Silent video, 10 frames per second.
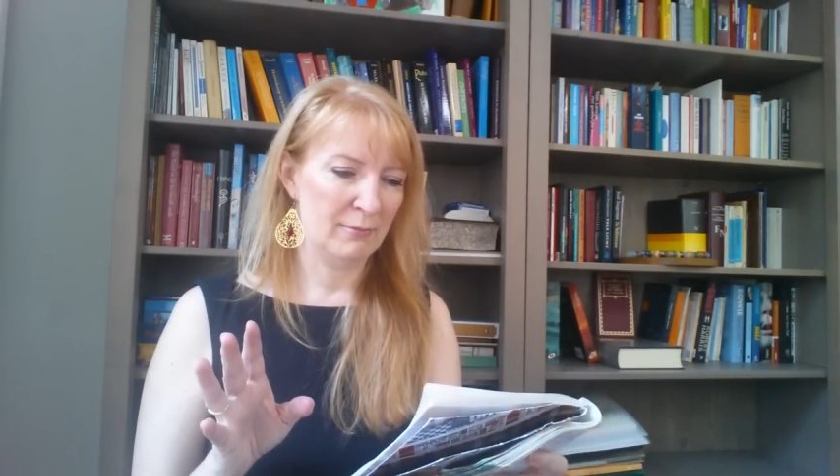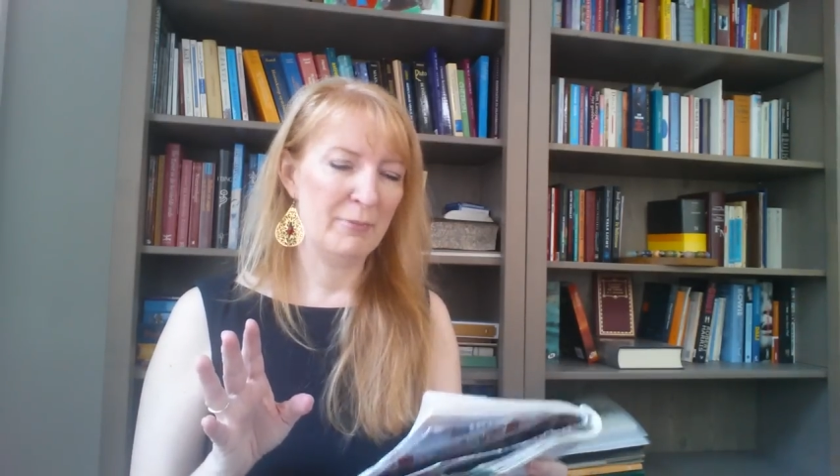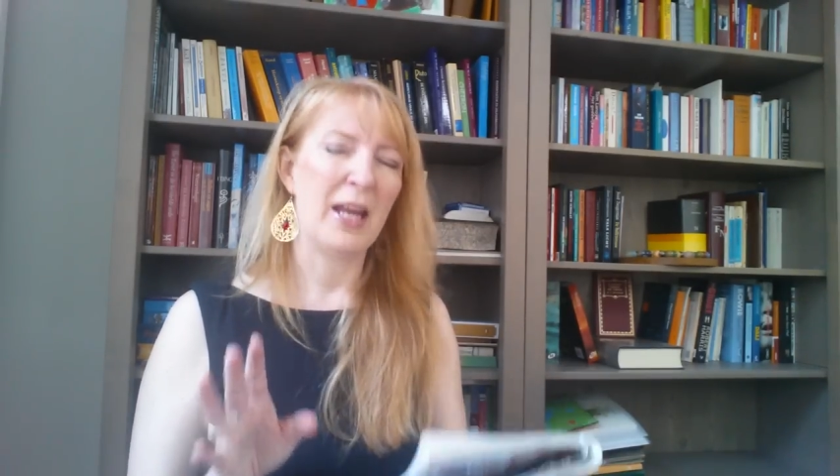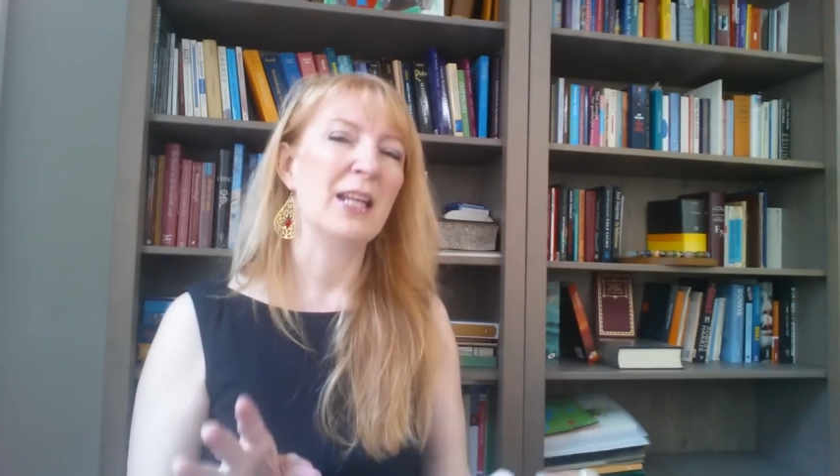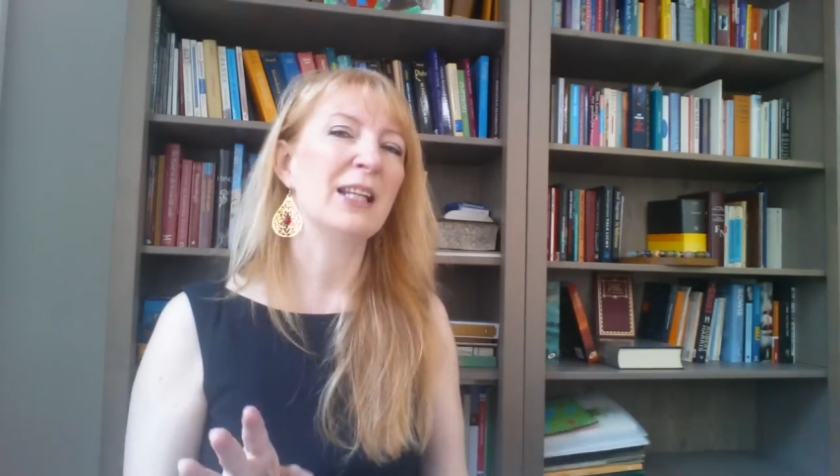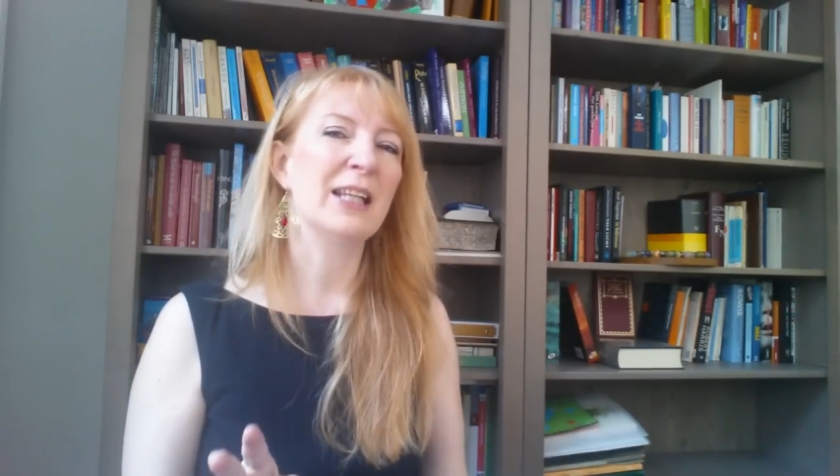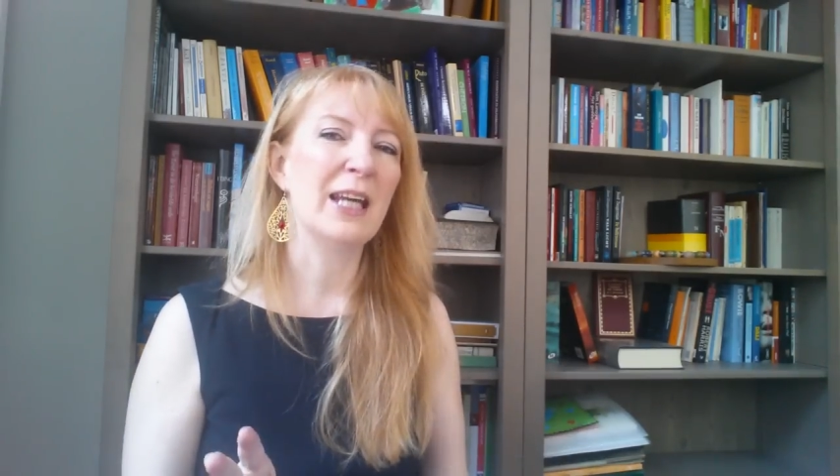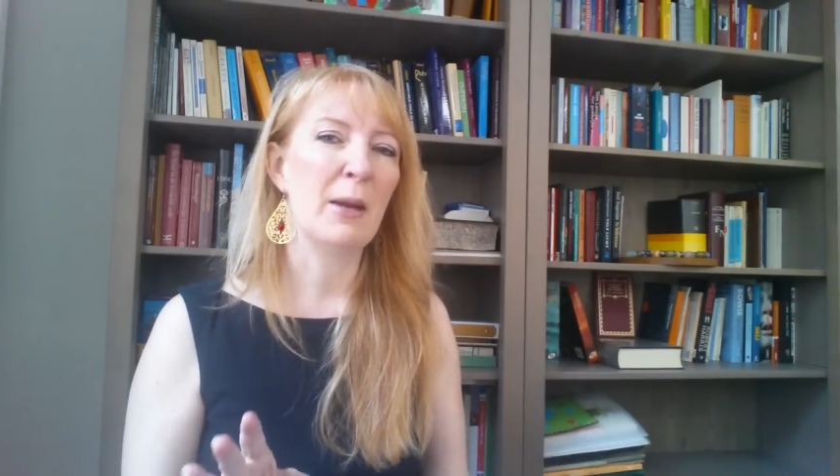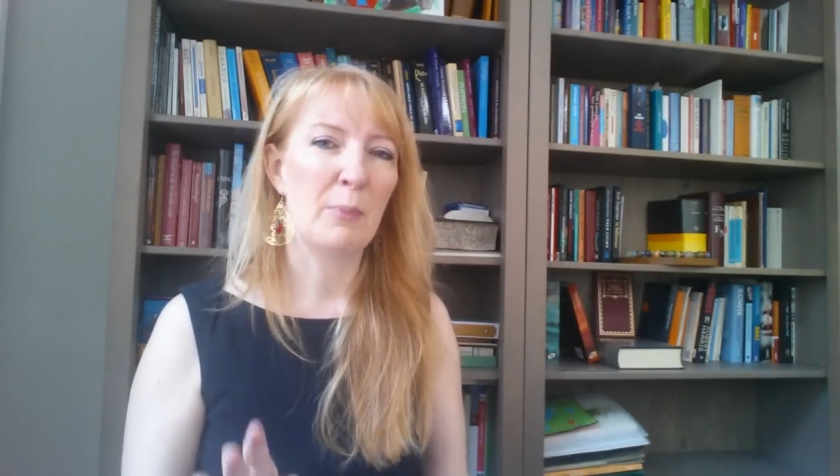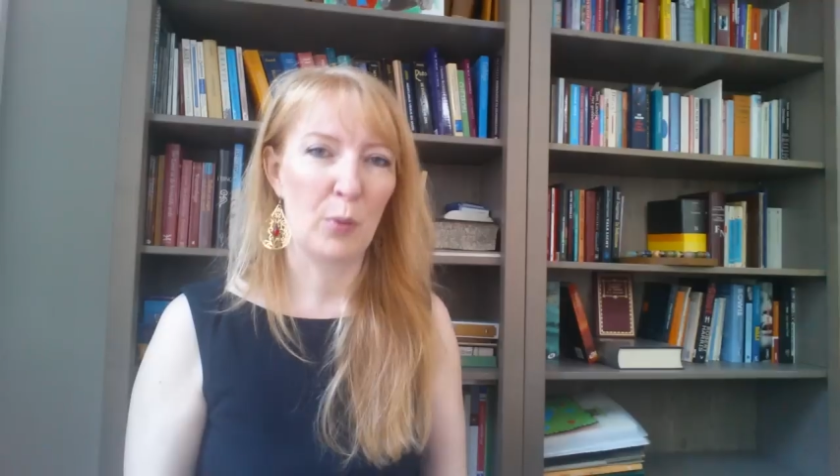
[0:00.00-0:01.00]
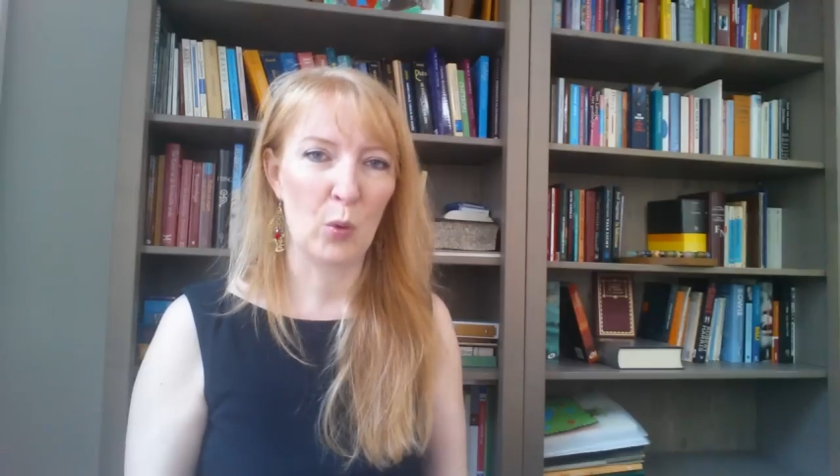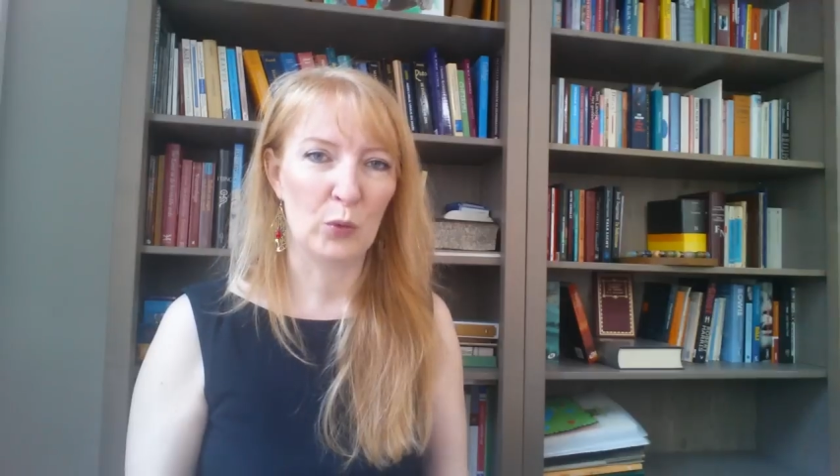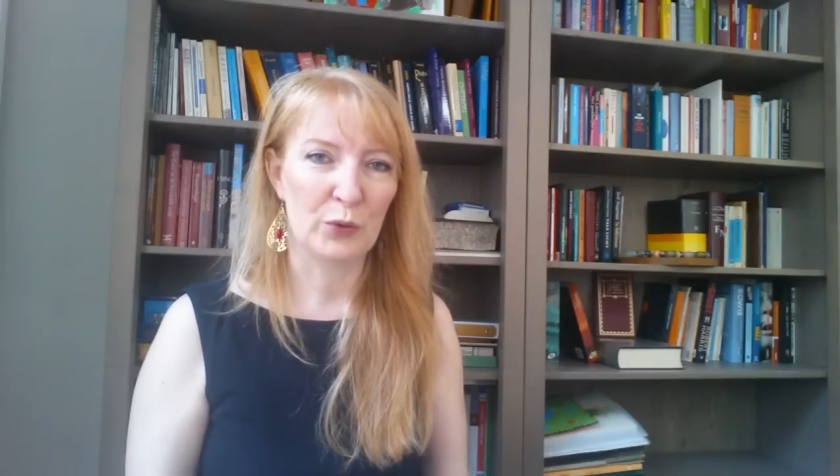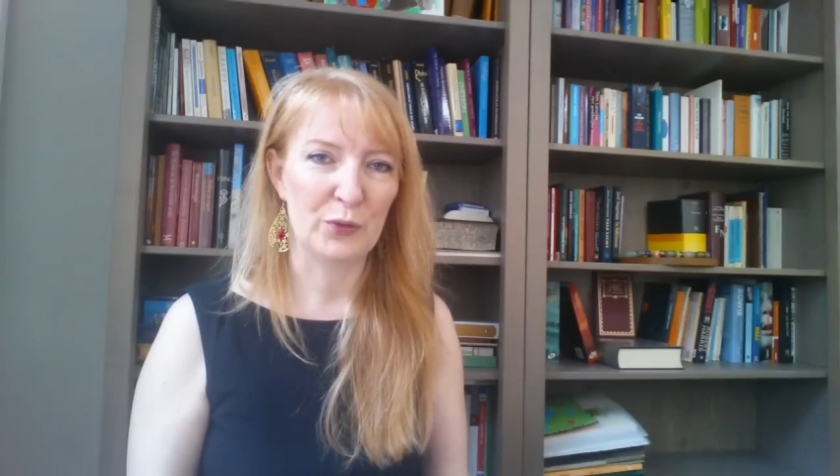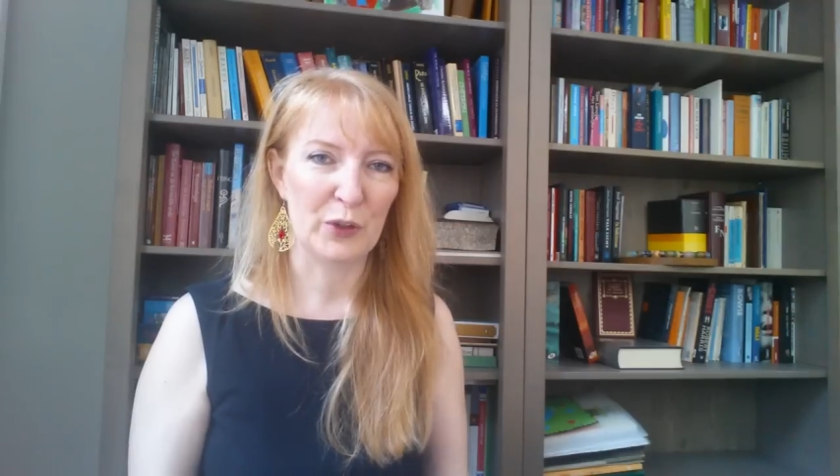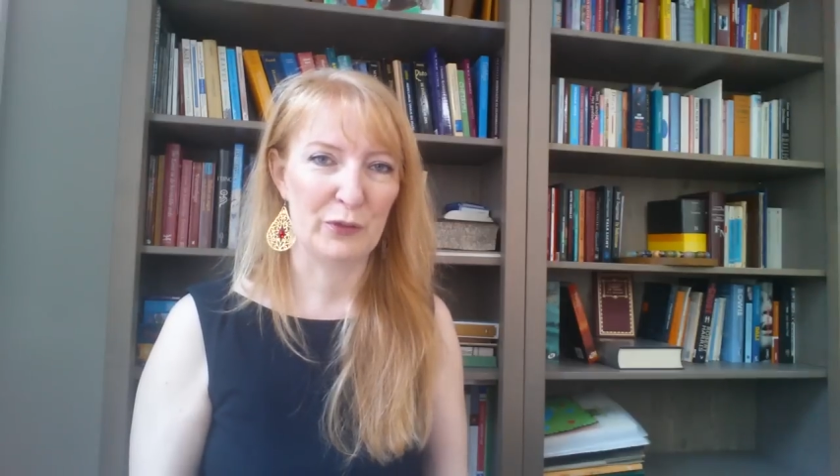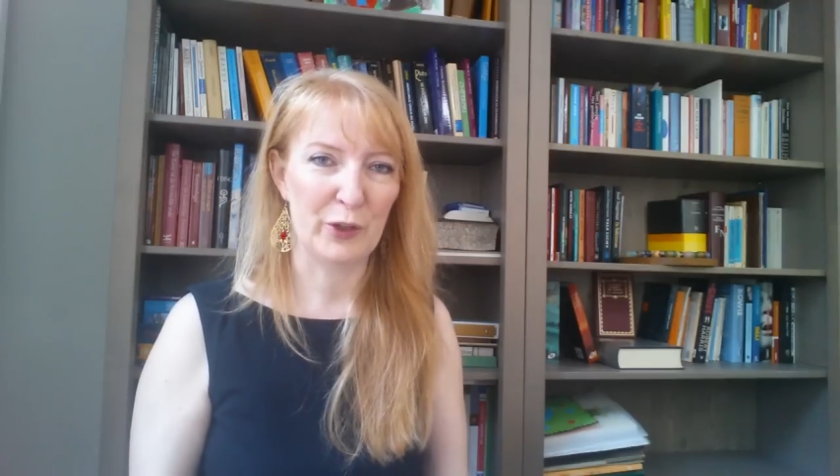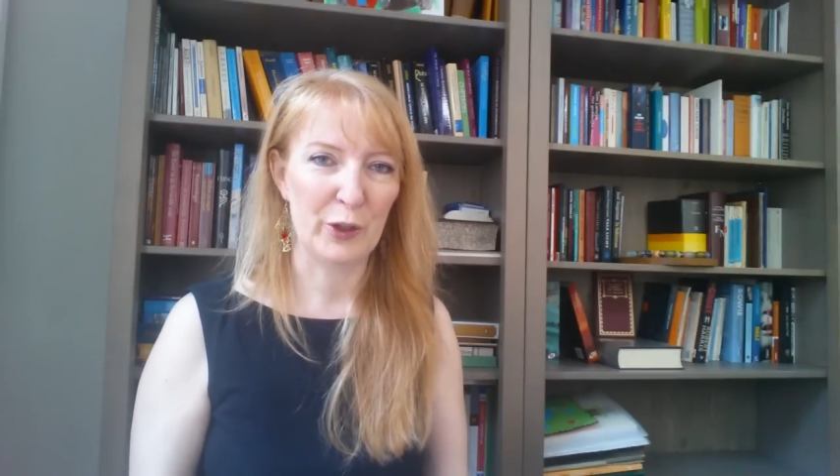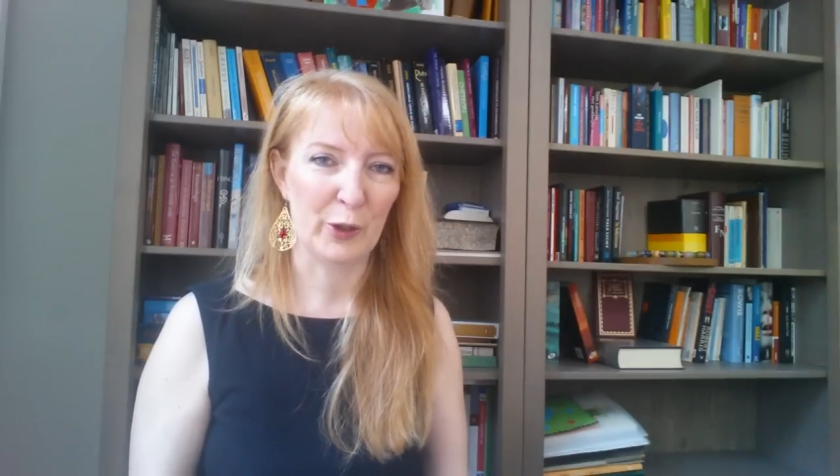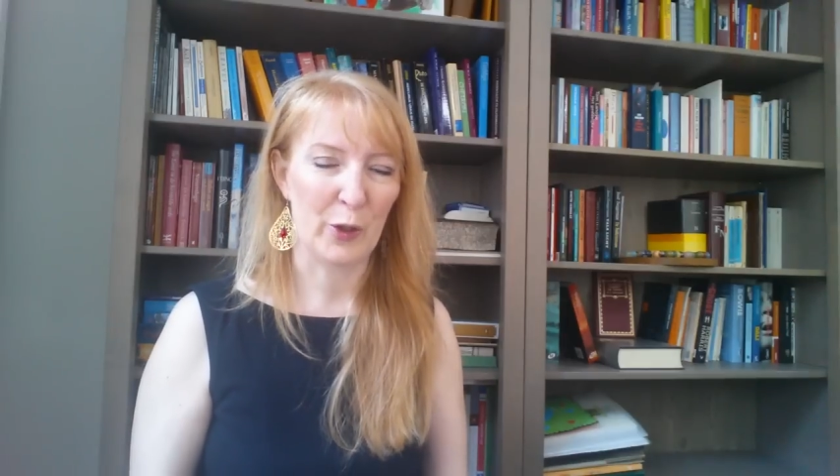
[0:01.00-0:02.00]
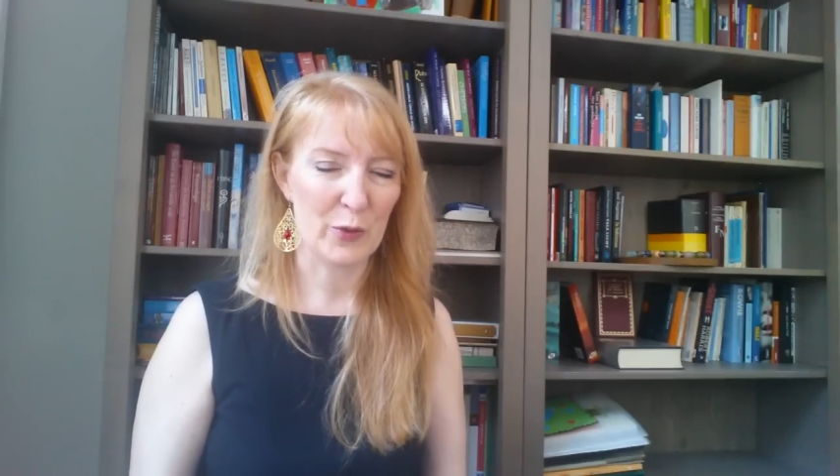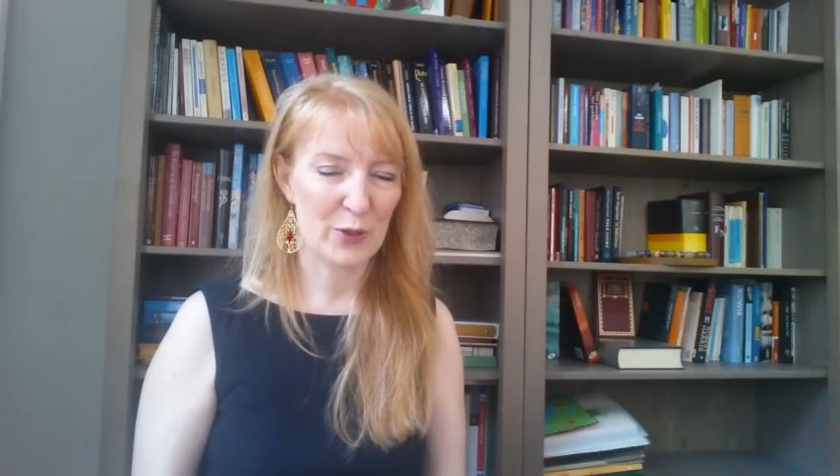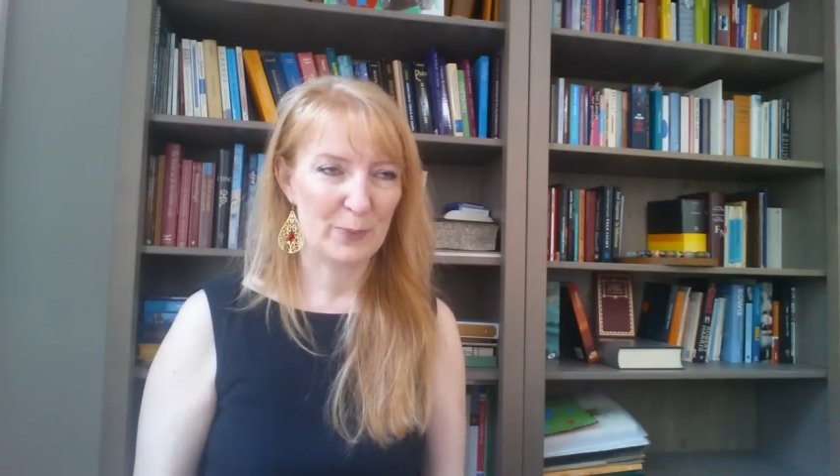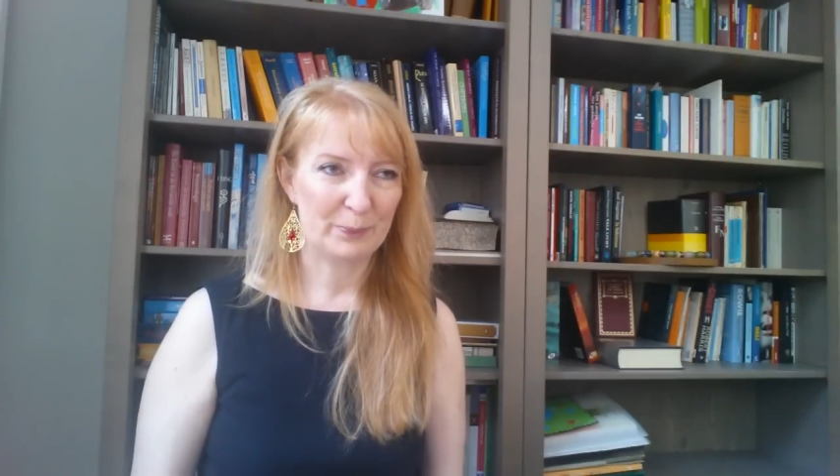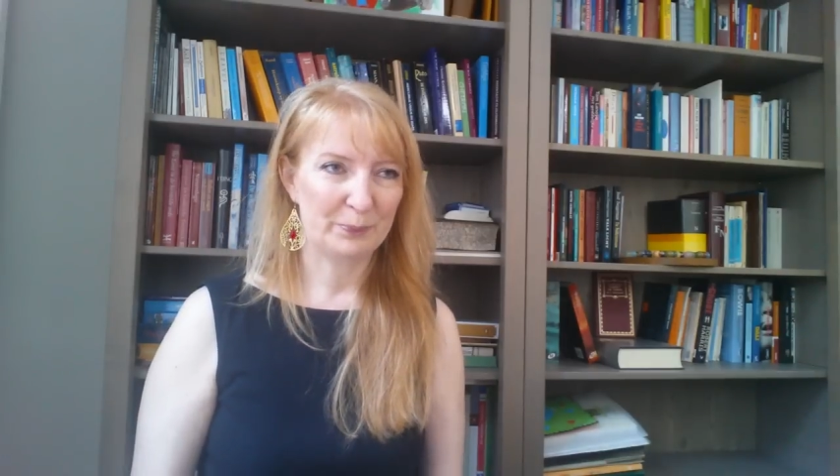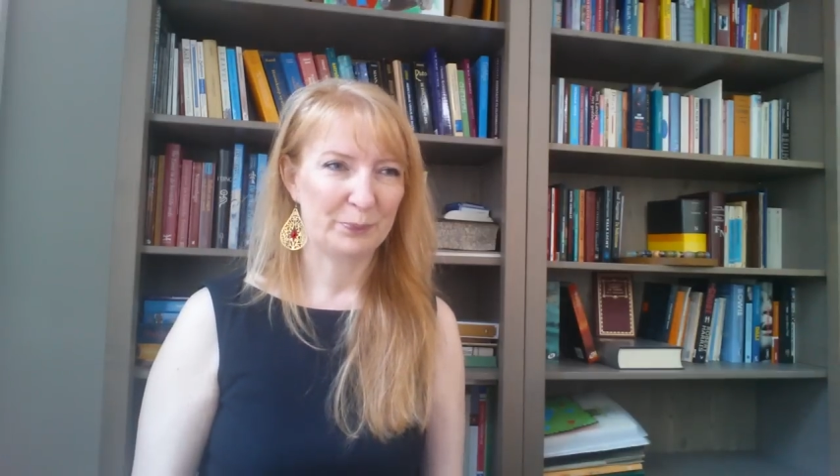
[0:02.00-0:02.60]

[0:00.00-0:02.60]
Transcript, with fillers: mainly important for the Virgos.